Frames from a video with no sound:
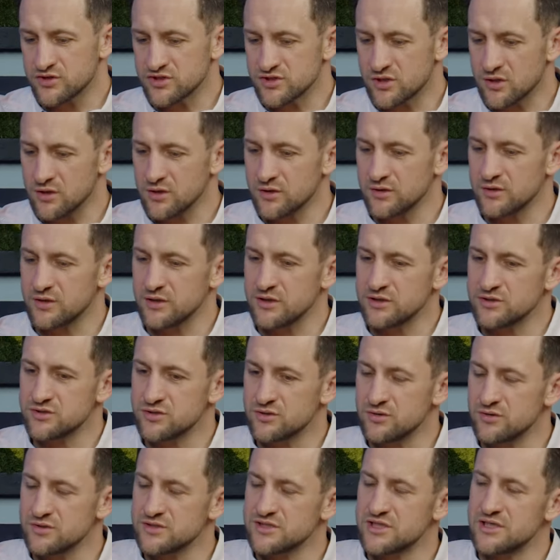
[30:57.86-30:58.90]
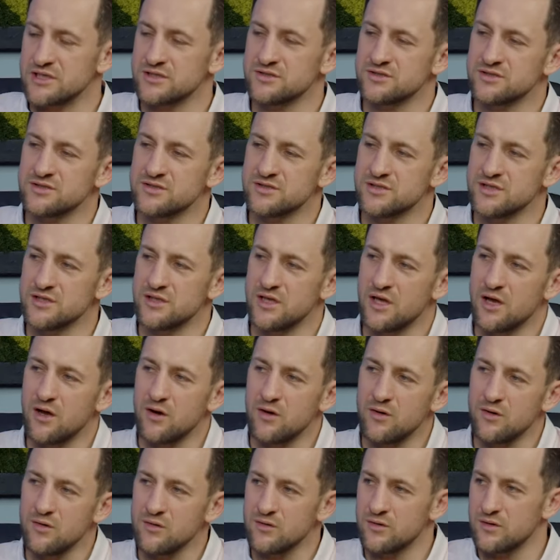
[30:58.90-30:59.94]
start insurance agency
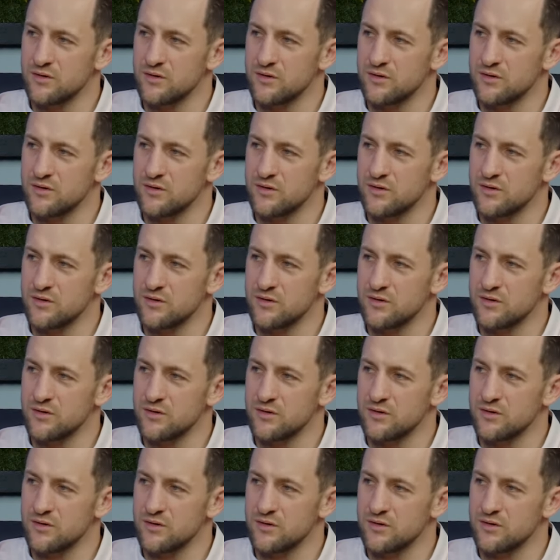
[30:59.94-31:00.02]
now,